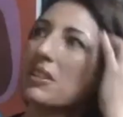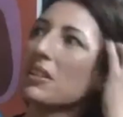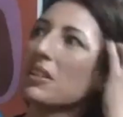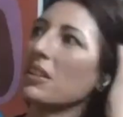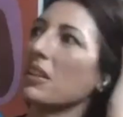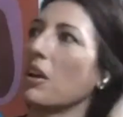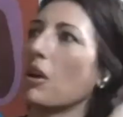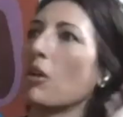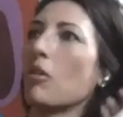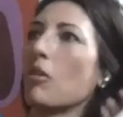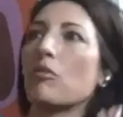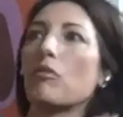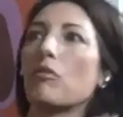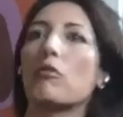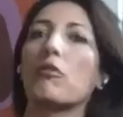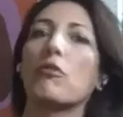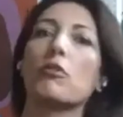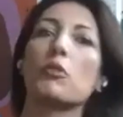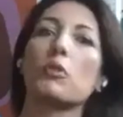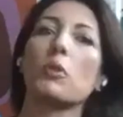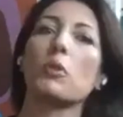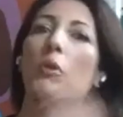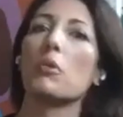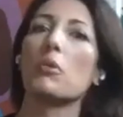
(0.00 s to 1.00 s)
know,
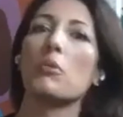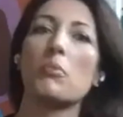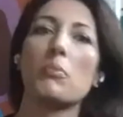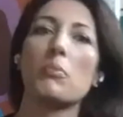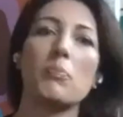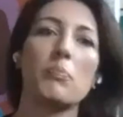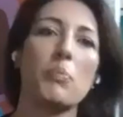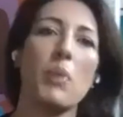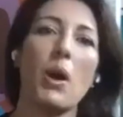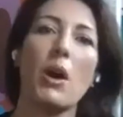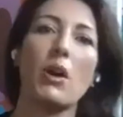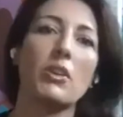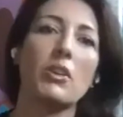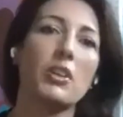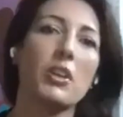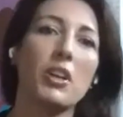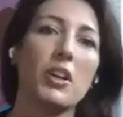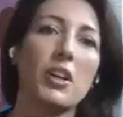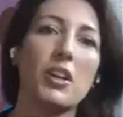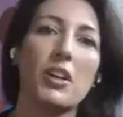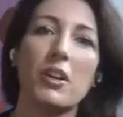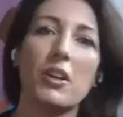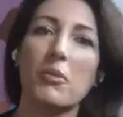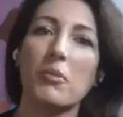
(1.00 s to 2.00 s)
fruit
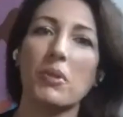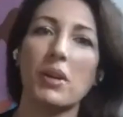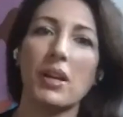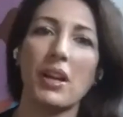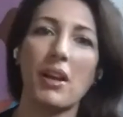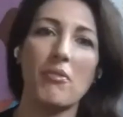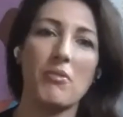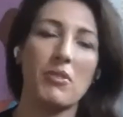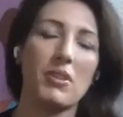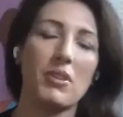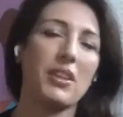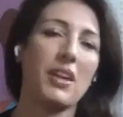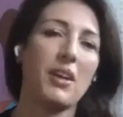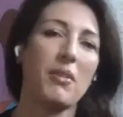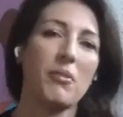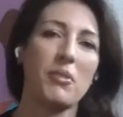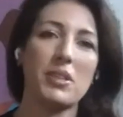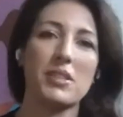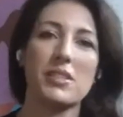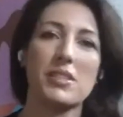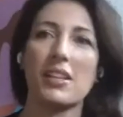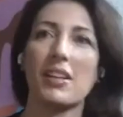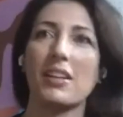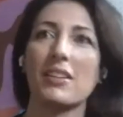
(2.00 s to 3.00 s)
bunker or whatever that we
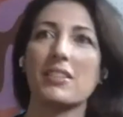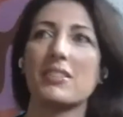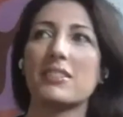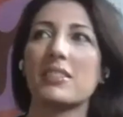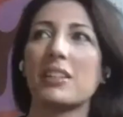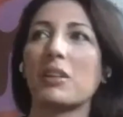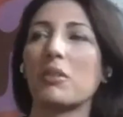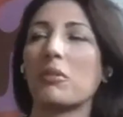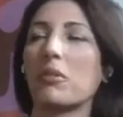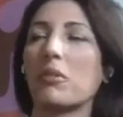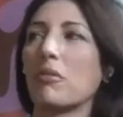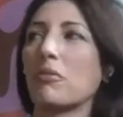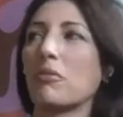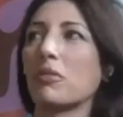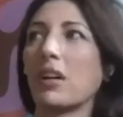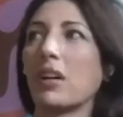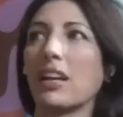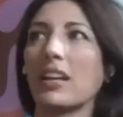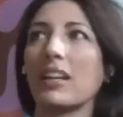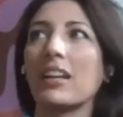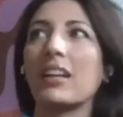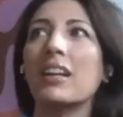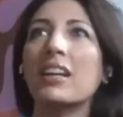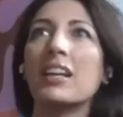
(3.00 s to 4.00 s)
did on Teen Wolf,
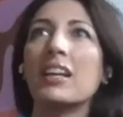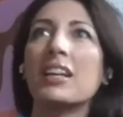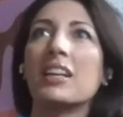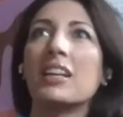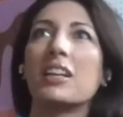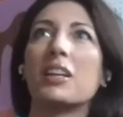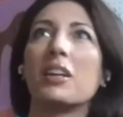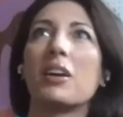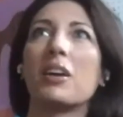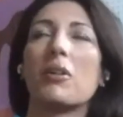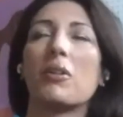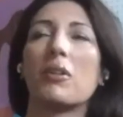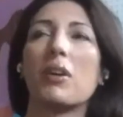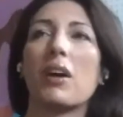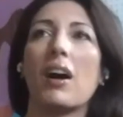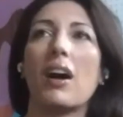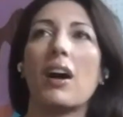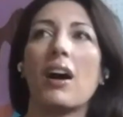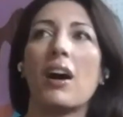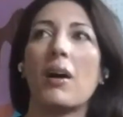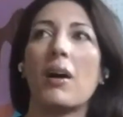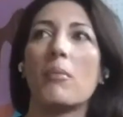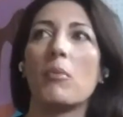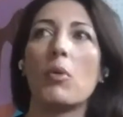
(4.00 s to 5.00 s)
like, you know,
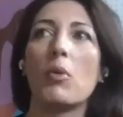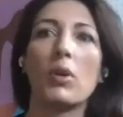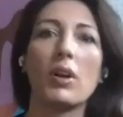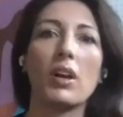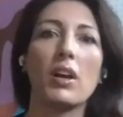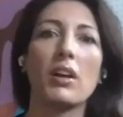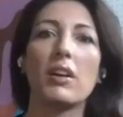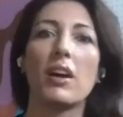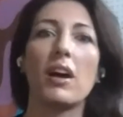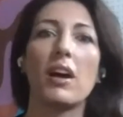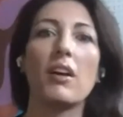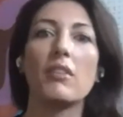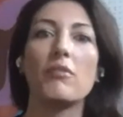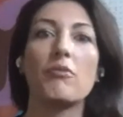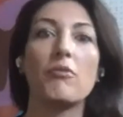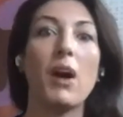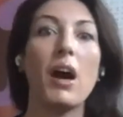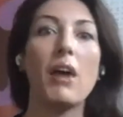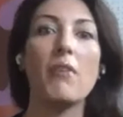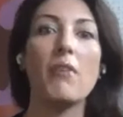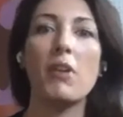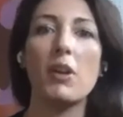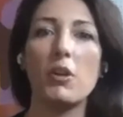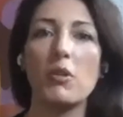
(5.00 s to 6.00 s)
or a
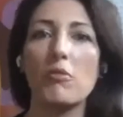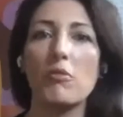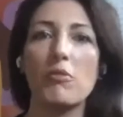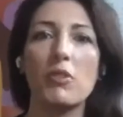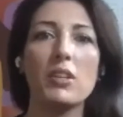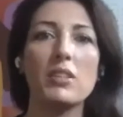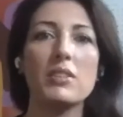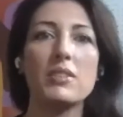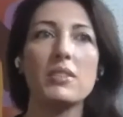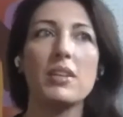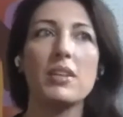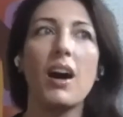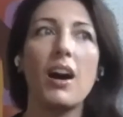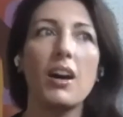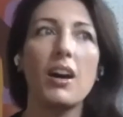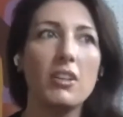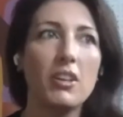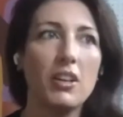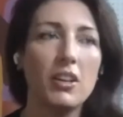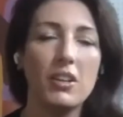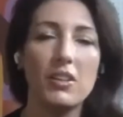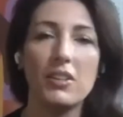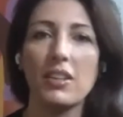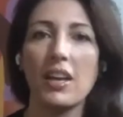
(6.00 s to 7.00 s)
500-foot
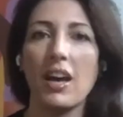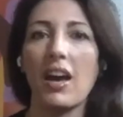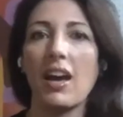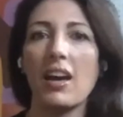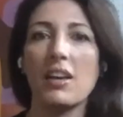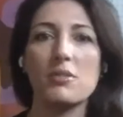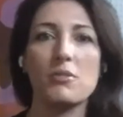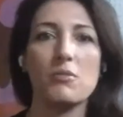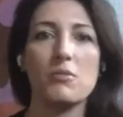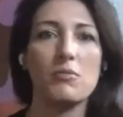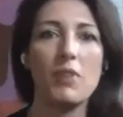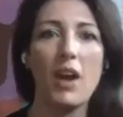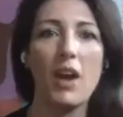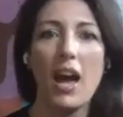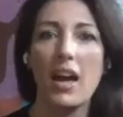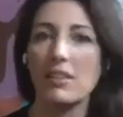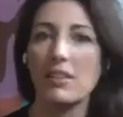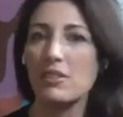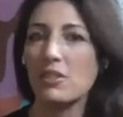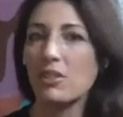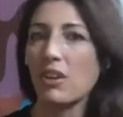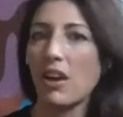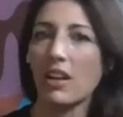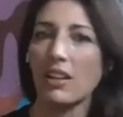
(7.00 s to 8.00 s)
tunnel that has
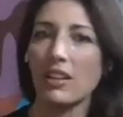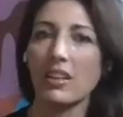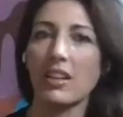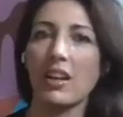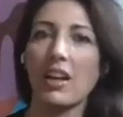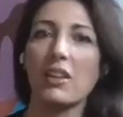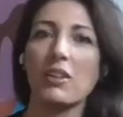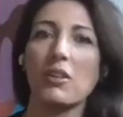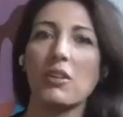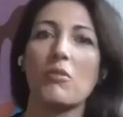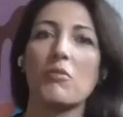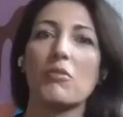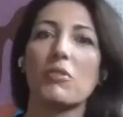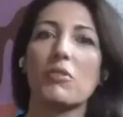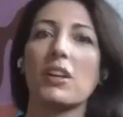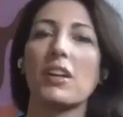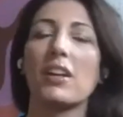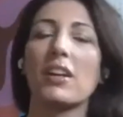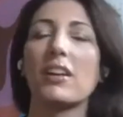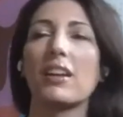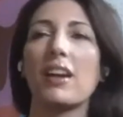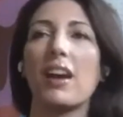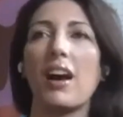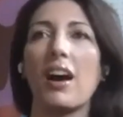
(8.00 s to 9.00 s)
rats crawling all over
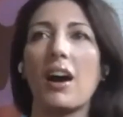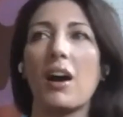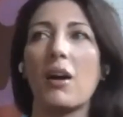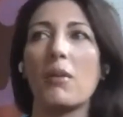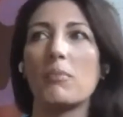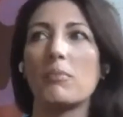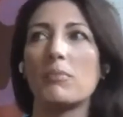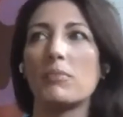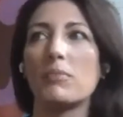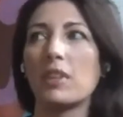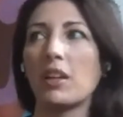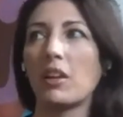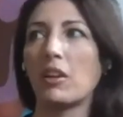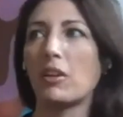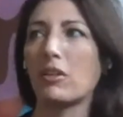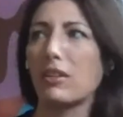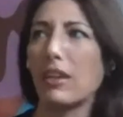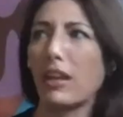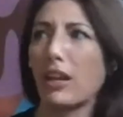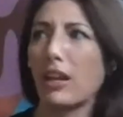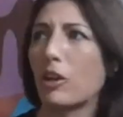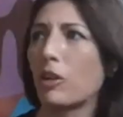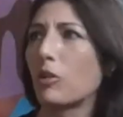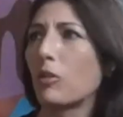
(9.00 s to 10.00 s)
it that are
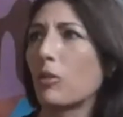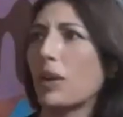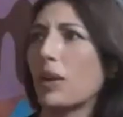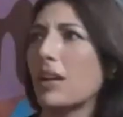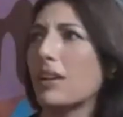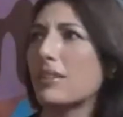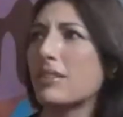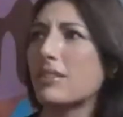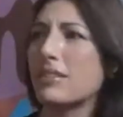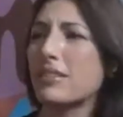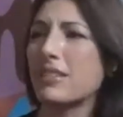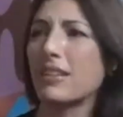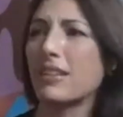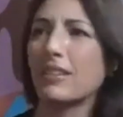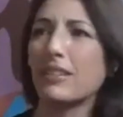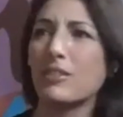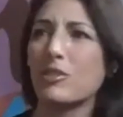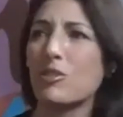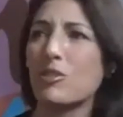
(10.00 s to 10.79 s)
like greased and